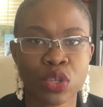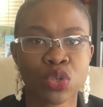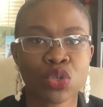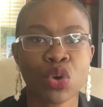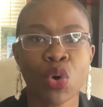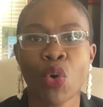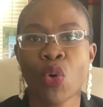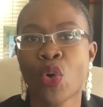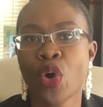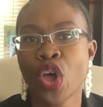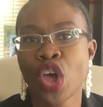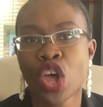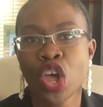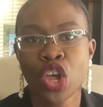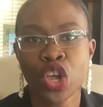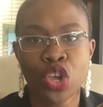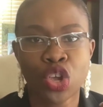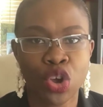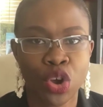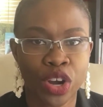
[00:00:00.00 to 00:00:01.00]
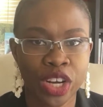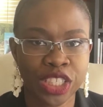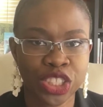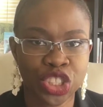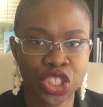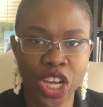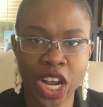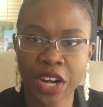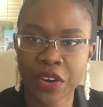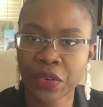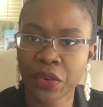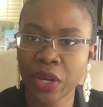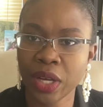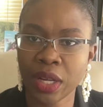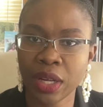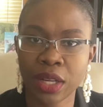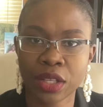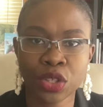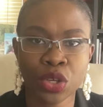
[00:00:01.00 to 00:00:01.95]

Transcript: So you're a general,